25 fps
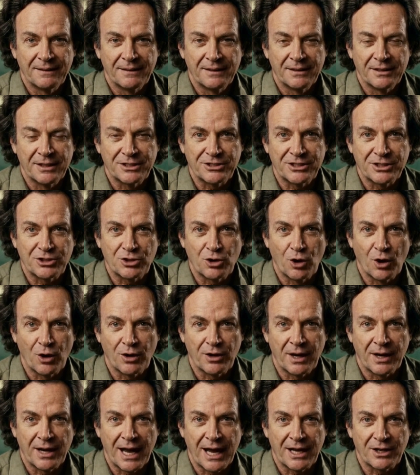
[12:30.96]
This is
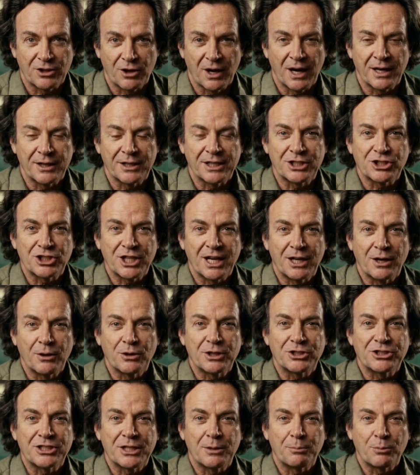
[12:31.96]
called electron
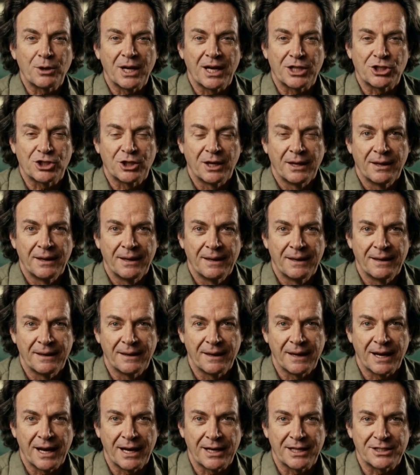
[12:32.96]
degeneracy pressure,
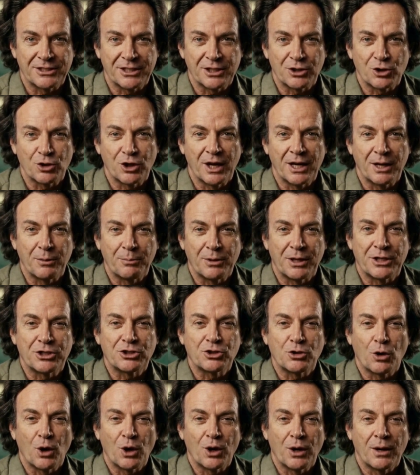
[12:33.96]
and it's incredibly
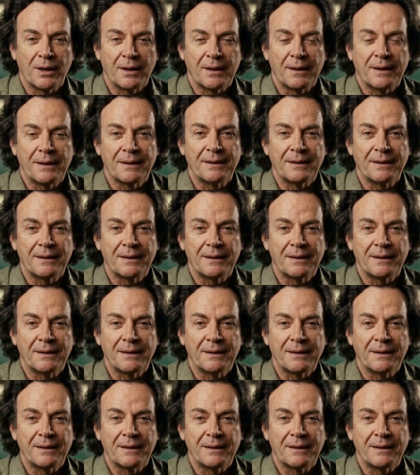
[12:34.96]
strong.